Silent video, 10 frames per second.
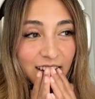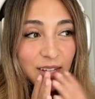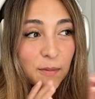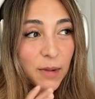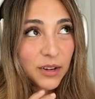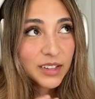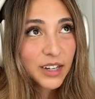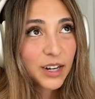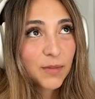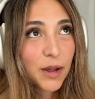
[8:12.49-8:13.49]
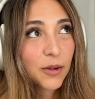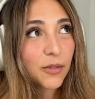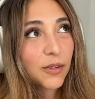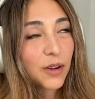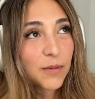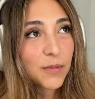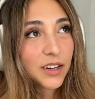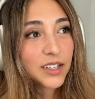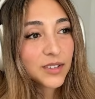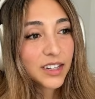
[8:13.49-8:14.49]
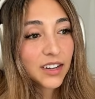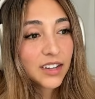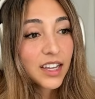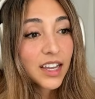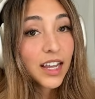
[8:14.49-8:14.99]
can barely hear my grandparents right now.